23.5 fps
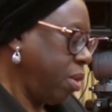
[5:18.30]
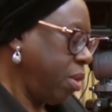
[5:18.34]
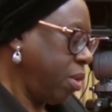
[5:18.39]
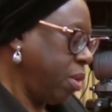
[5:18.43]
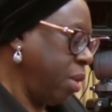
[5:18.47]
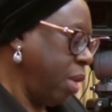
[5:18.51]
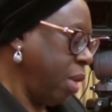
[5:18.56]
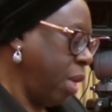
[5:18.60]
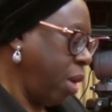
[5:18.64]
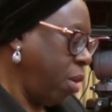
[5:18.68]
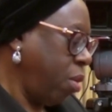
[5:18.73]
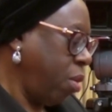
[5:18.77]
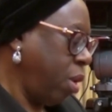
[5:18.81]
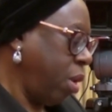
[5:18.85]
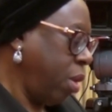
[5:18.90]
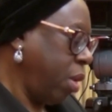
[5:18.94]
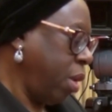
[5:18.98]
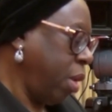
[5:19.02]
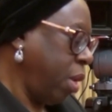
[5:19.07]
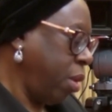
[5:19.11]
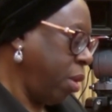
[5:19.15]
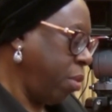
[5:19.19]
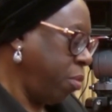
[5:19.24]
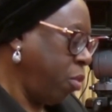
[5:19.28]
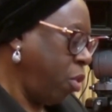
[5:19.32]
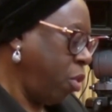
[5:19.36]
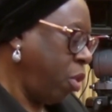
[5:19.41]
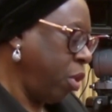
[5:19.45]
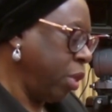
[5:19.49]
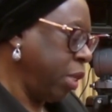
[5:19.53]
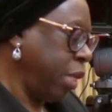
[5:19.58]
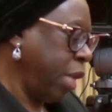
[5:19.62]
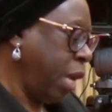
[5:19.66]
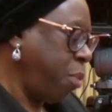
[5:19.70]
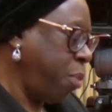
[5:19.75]
Now,
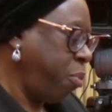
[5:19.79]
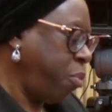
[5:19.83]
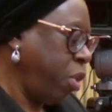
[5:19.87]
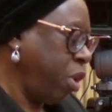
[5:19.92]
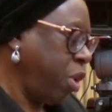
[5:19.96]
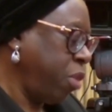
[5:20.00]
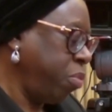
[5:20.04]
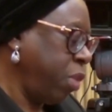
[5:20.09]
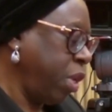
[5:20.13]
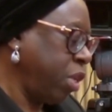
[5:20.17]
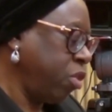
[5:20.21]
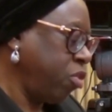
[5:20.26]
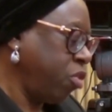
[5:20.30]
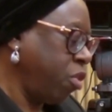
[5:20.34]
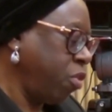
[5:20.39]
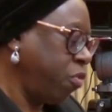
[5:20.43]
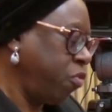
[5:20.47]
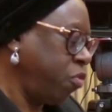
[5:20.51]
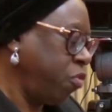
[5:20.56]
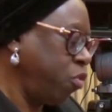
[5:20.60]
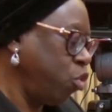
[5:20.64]
on the appointment of